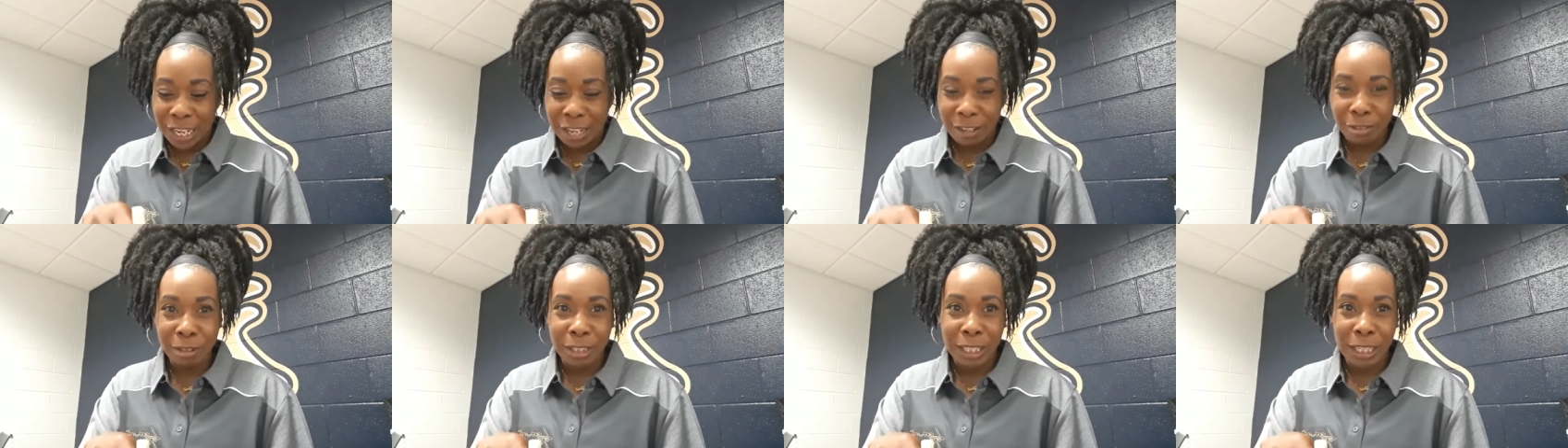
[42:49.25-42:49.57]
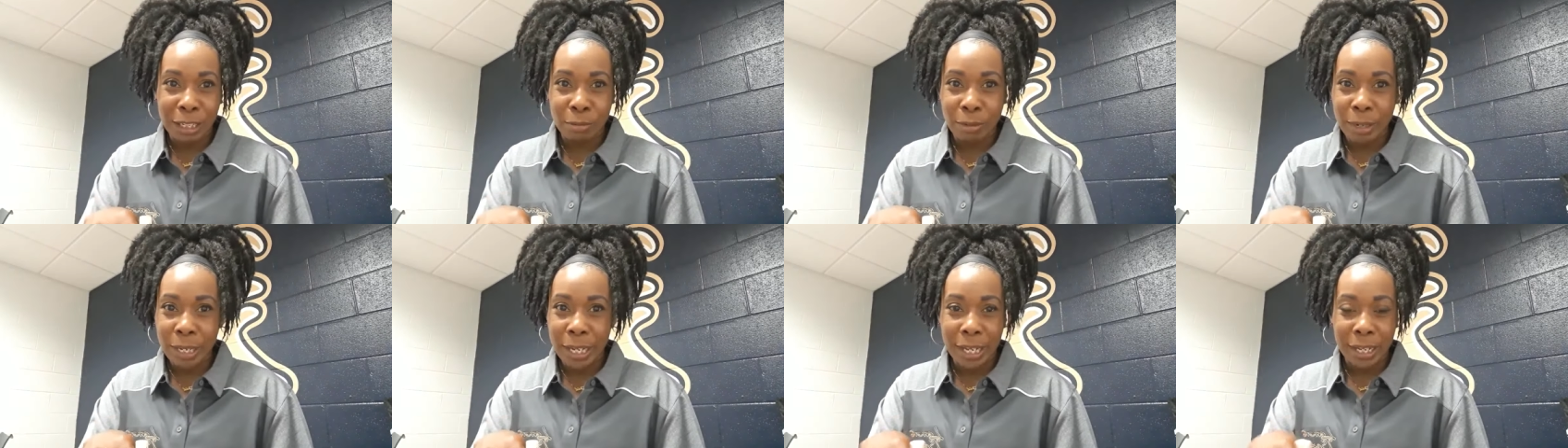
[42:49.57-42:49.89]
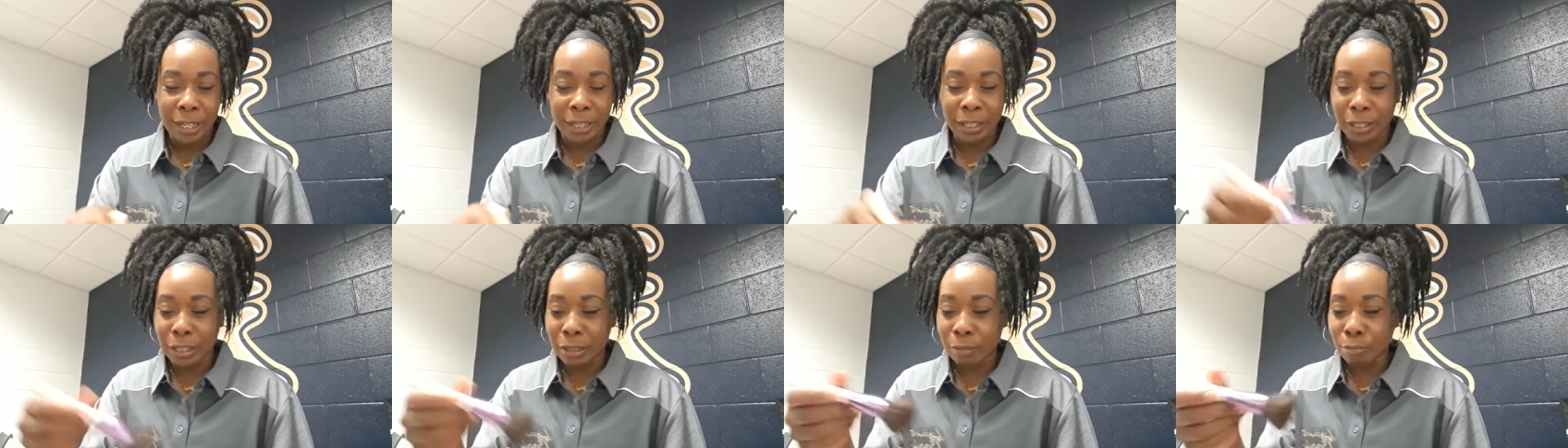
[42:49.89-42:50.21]
I don't think we had
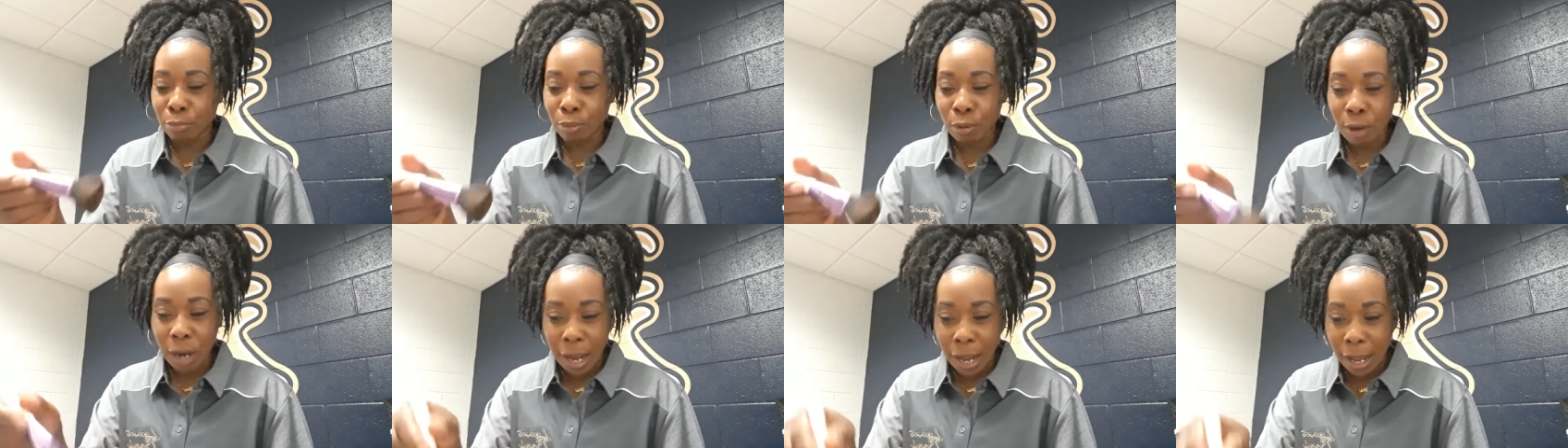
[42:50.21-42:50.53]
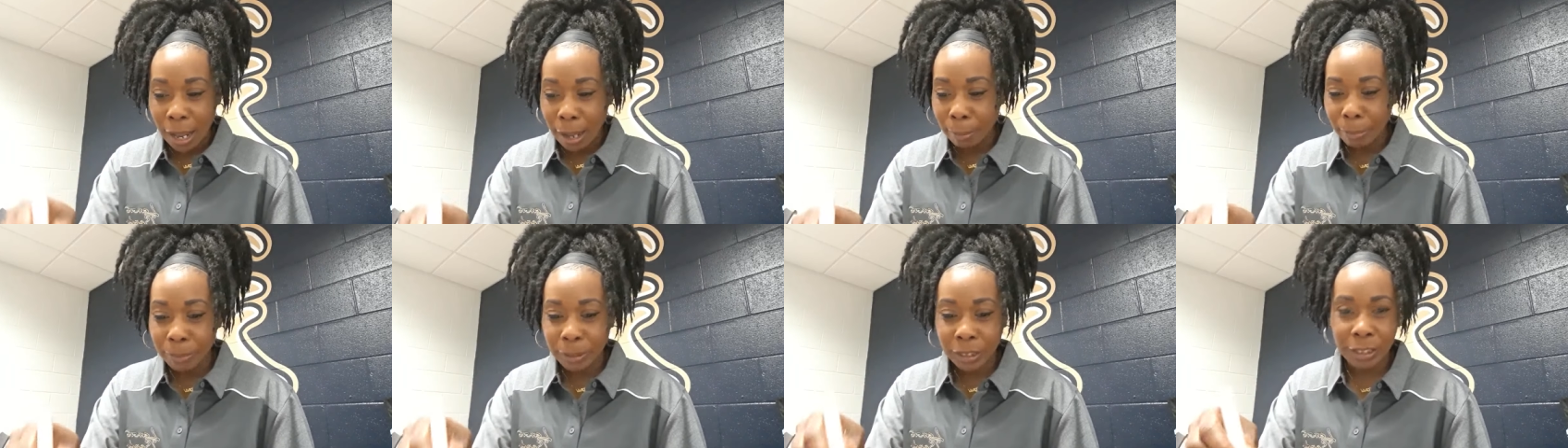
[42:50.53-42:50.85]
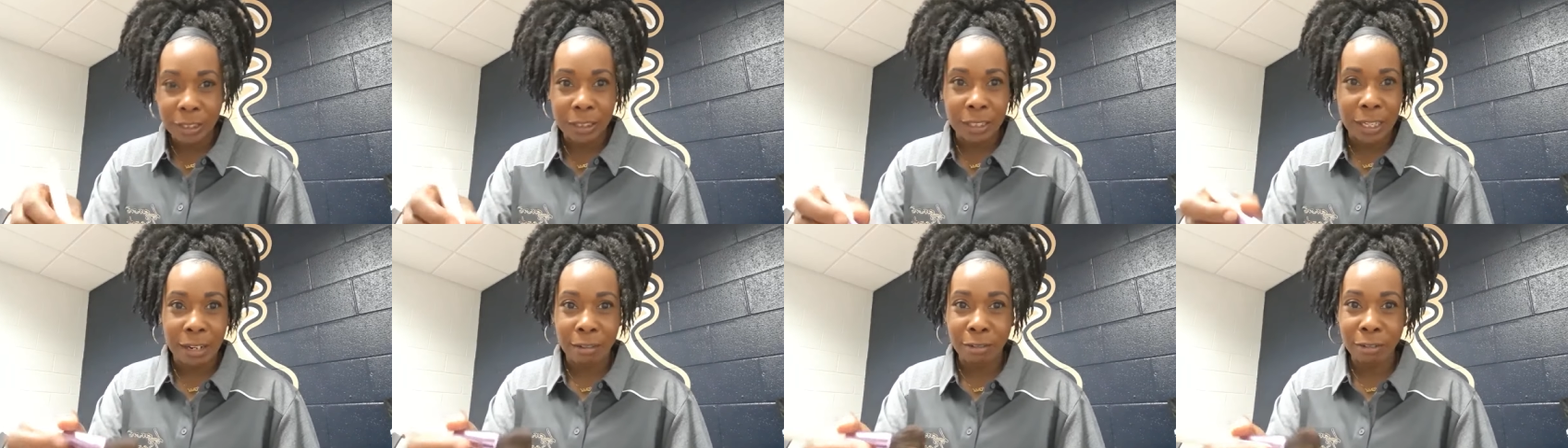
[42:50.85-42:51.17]
any
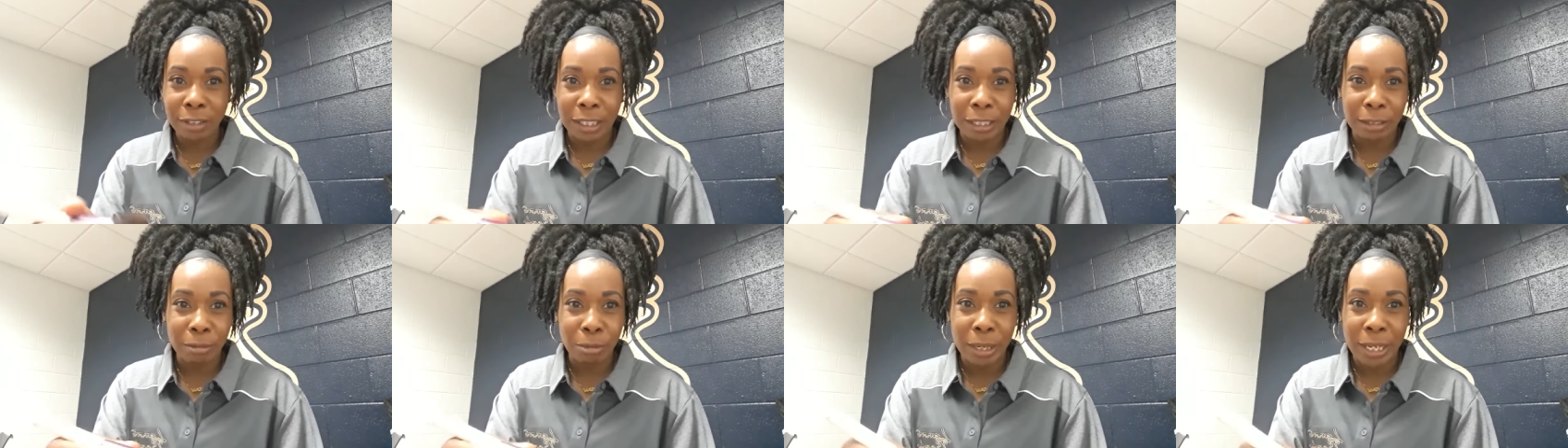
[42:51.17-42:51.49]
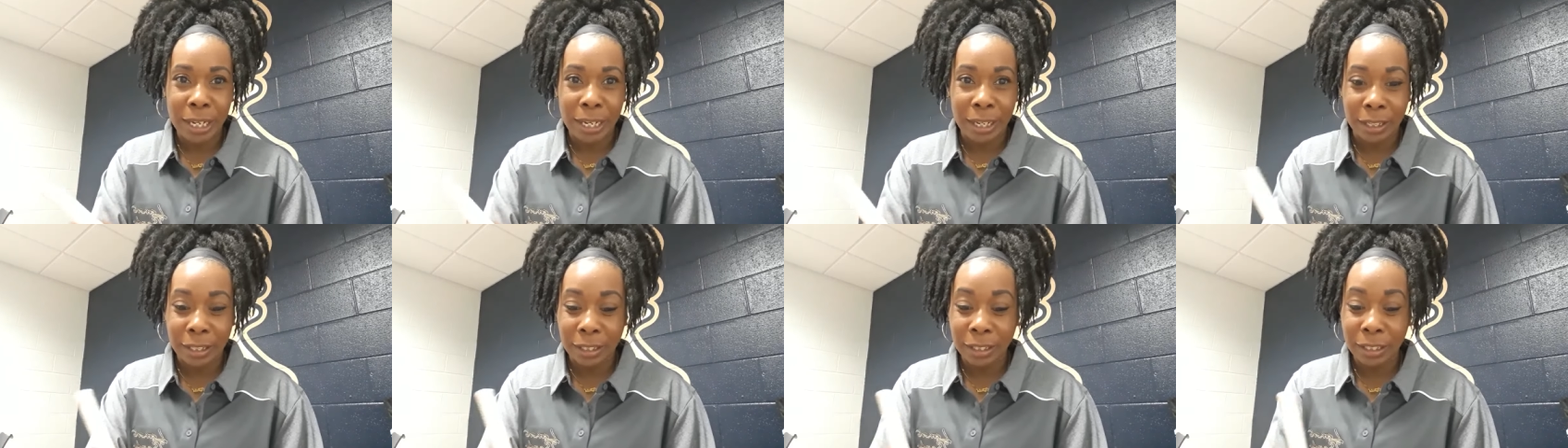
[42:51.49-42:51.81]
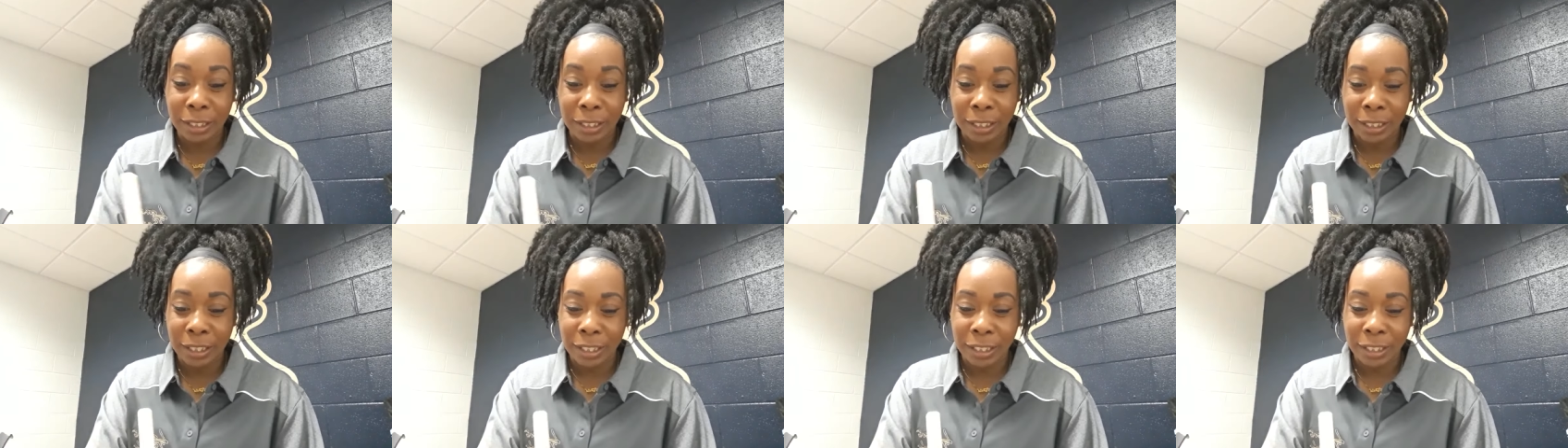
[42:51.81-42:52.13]
props. I don't think we had
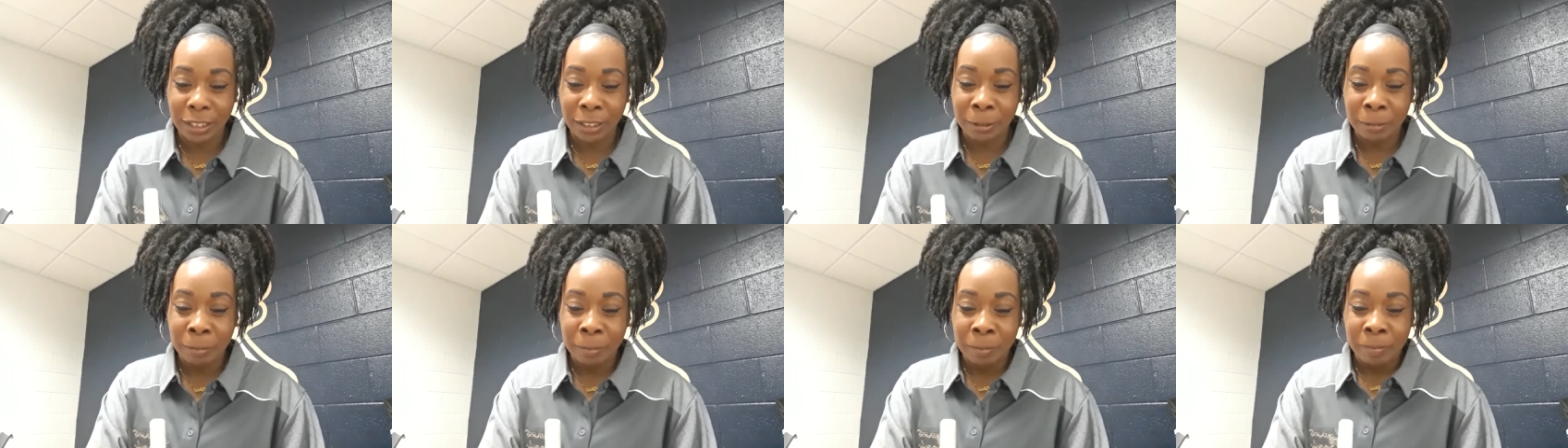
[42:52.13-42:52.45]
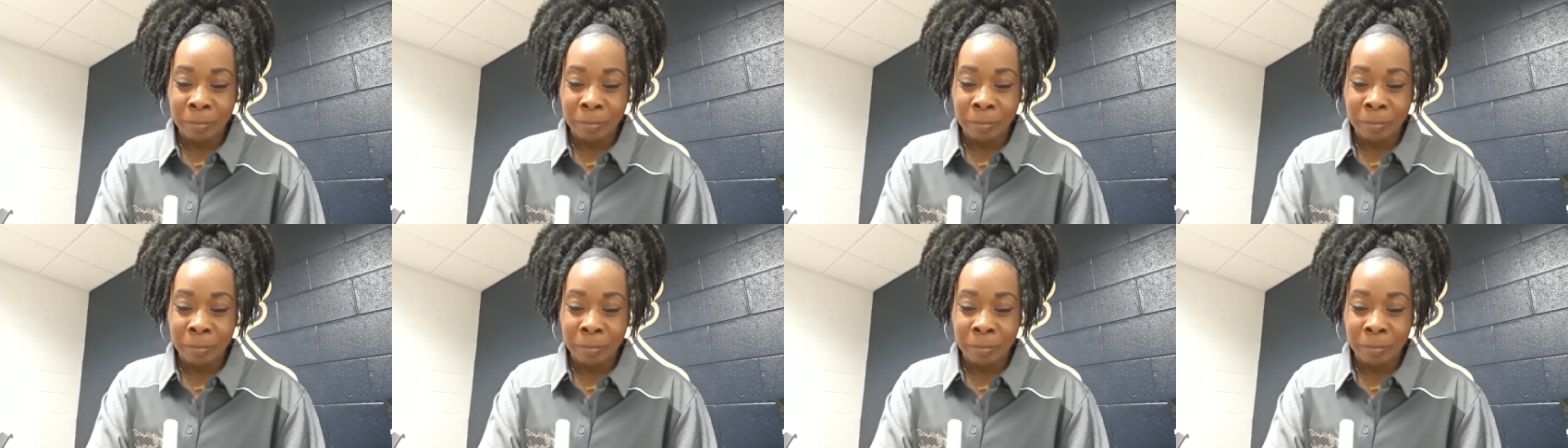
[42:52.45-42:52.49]
any of that.